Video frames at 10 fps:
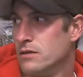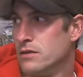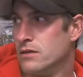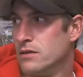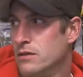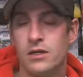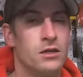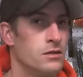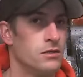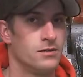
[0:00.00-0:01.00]
Go ahead,
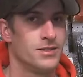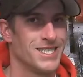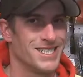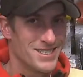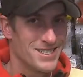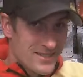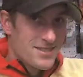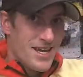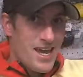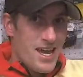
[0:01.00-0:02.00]
Scotty, take it away, brother.
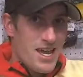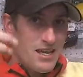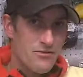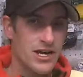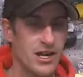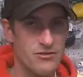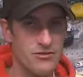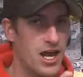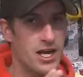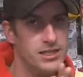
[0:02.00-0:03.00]
Hey, Friday
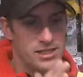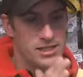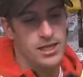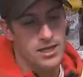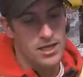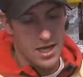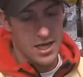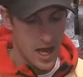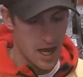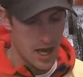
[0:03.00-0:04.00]
Night Flies.
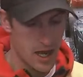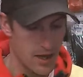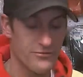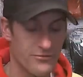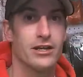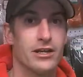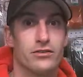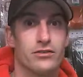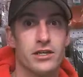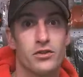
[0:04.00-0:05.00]
Friday
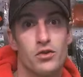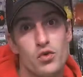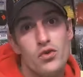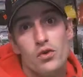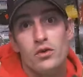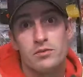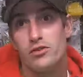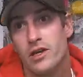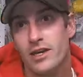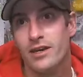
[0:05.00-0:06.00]
13th. Ooh,
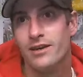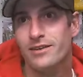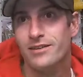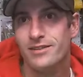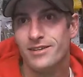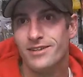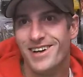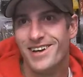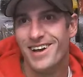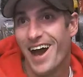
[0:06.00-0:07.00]
spooky. There's